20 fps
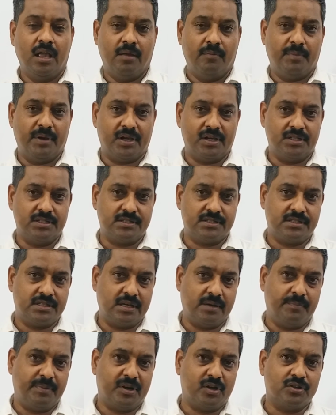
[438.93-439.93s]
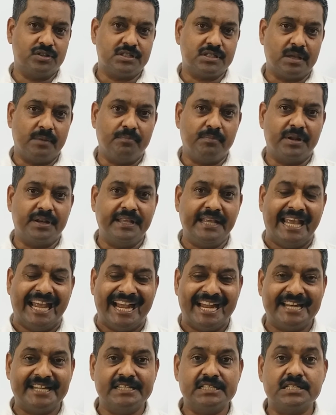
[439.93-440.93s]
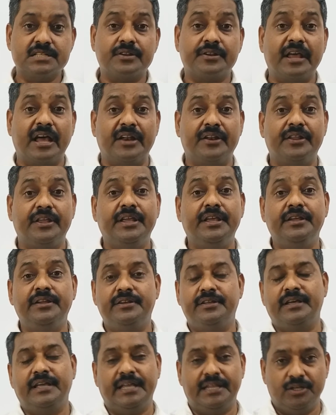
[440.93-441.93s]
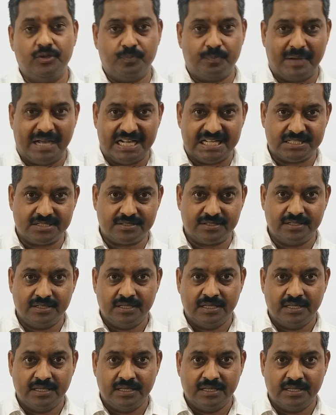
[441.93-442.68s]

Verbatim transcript: because uh, because somebody had studied in the past